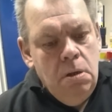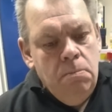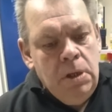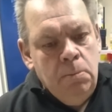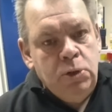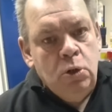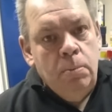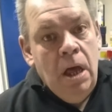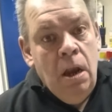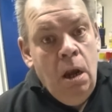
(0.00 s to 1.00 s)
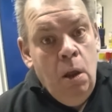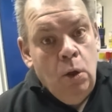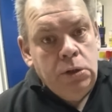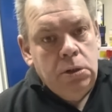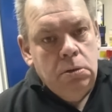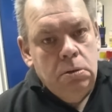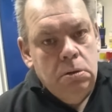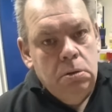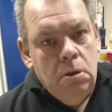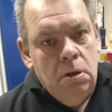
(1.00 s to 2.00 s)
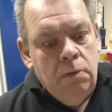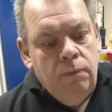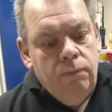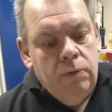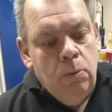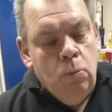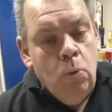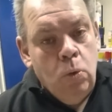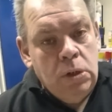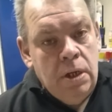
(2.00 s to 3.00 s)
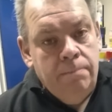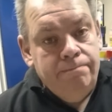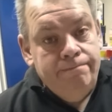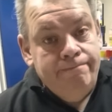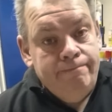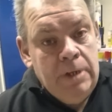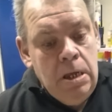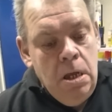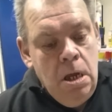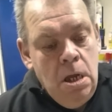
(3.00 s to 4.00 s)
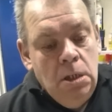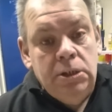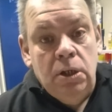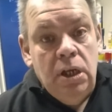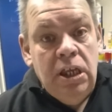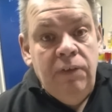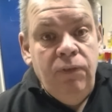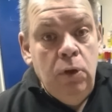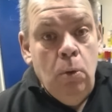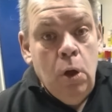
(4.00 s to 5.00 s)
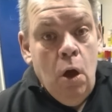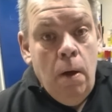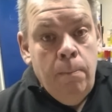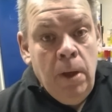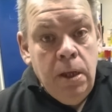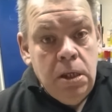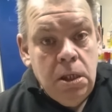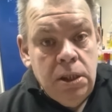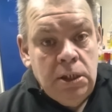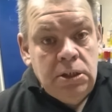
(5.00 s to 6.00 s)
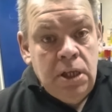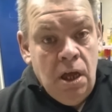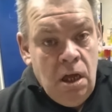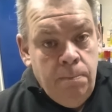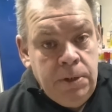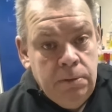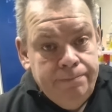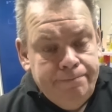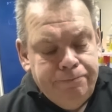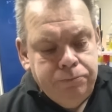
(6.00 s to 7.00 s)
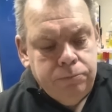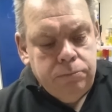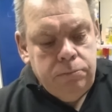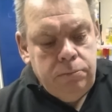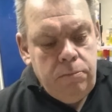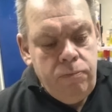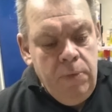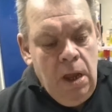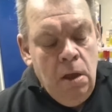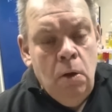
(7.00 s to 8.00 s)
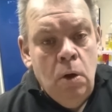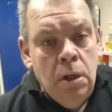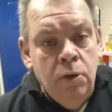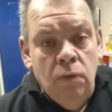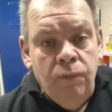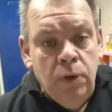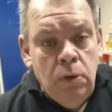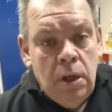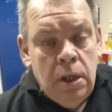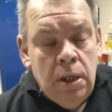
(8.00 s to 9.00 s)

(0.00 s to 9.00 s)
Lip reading: may absorb a lot of water. So if you've got a bike that's carbed or no fuel